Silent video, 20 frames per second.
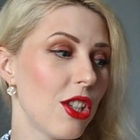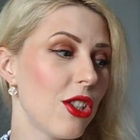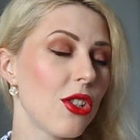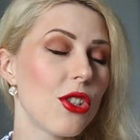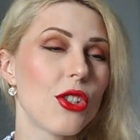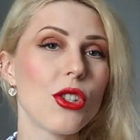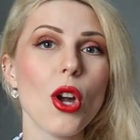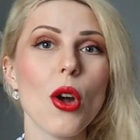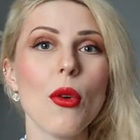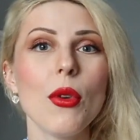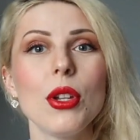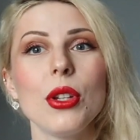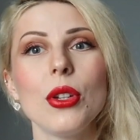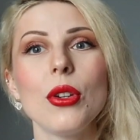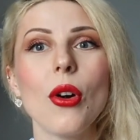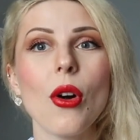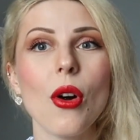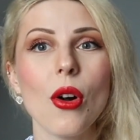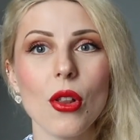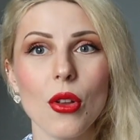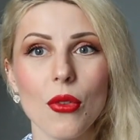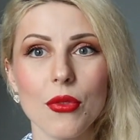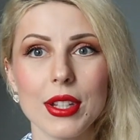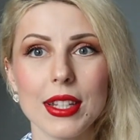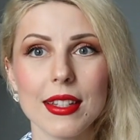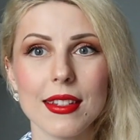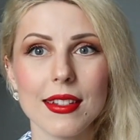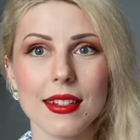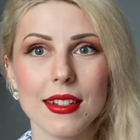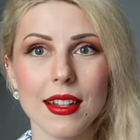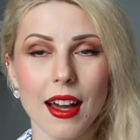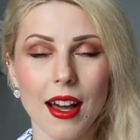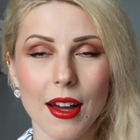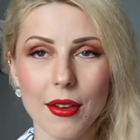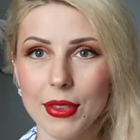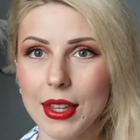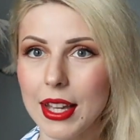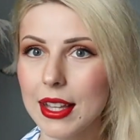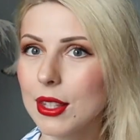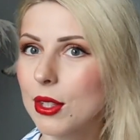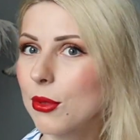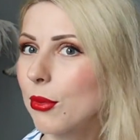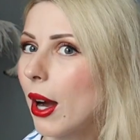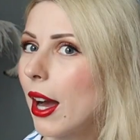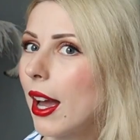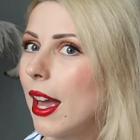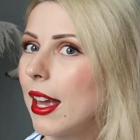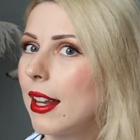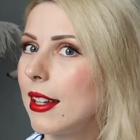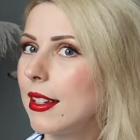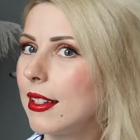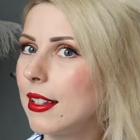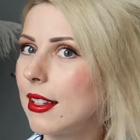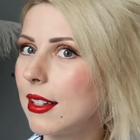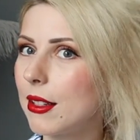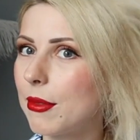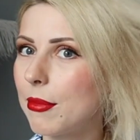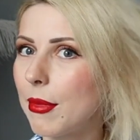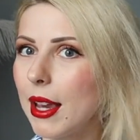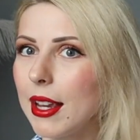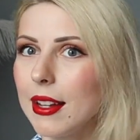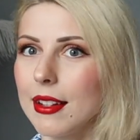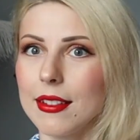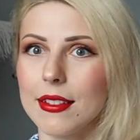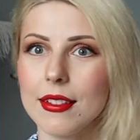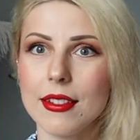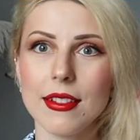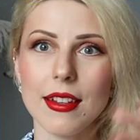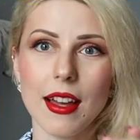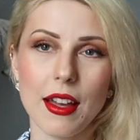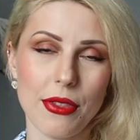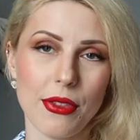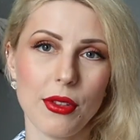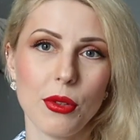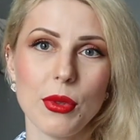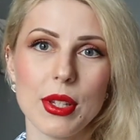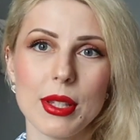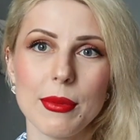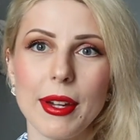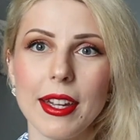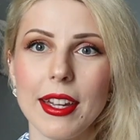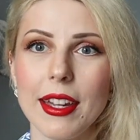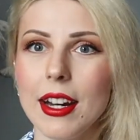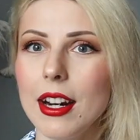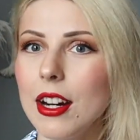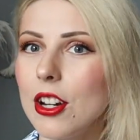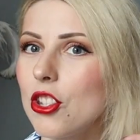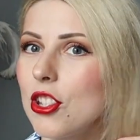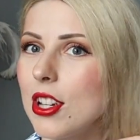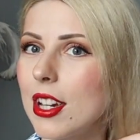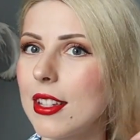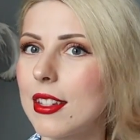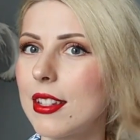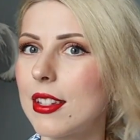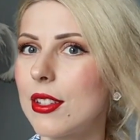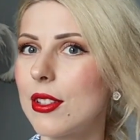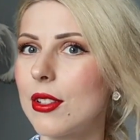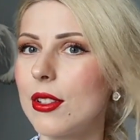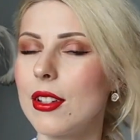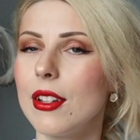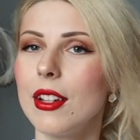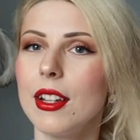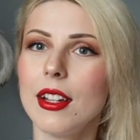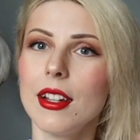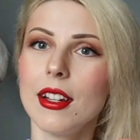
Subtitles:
to showing you all of this stuff. That's why I didn't make nothing with my hair, just a